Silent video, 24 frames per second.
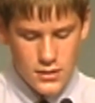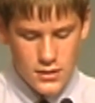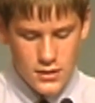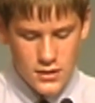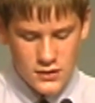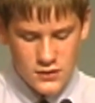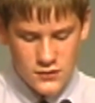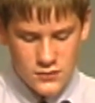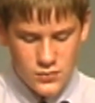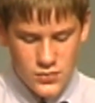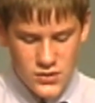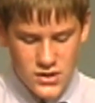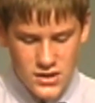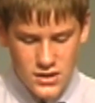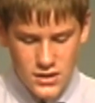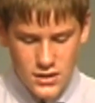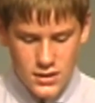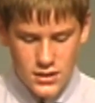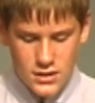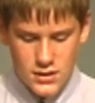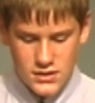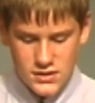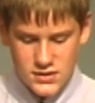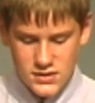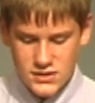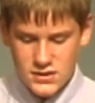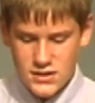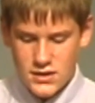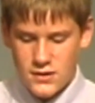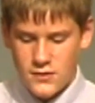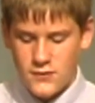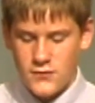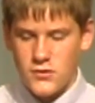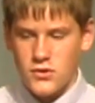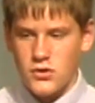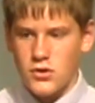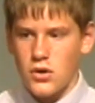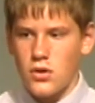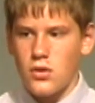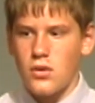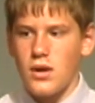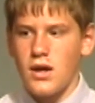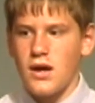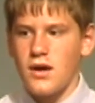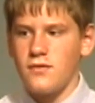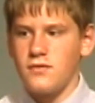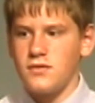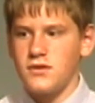It's because if you
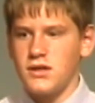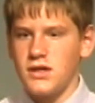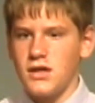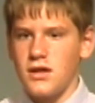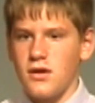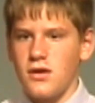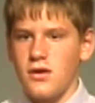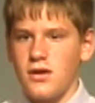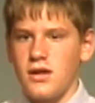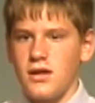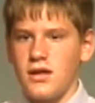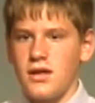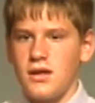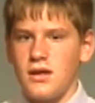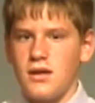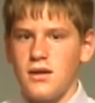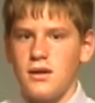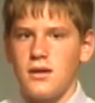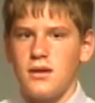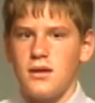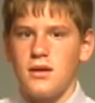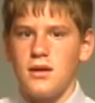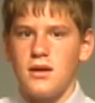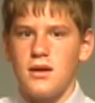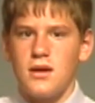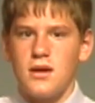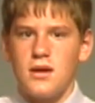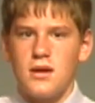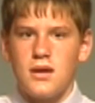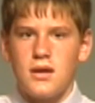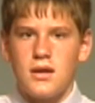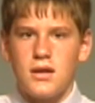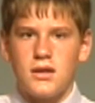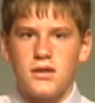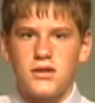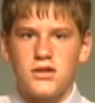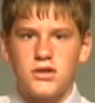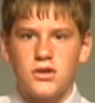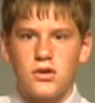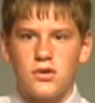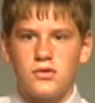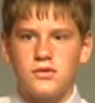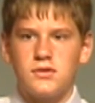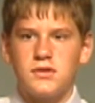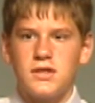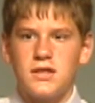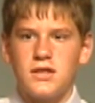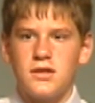don't have charity, it
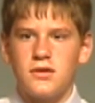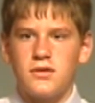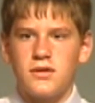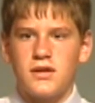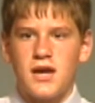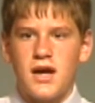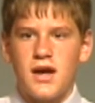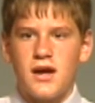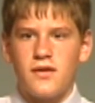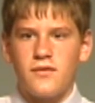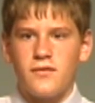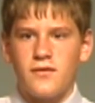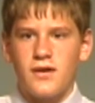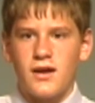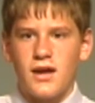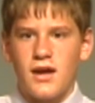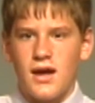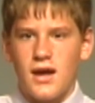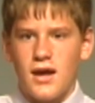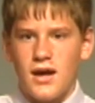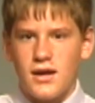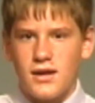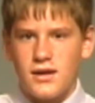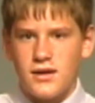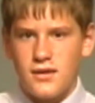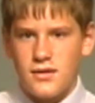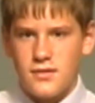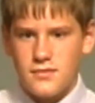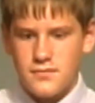shows that you're not of God.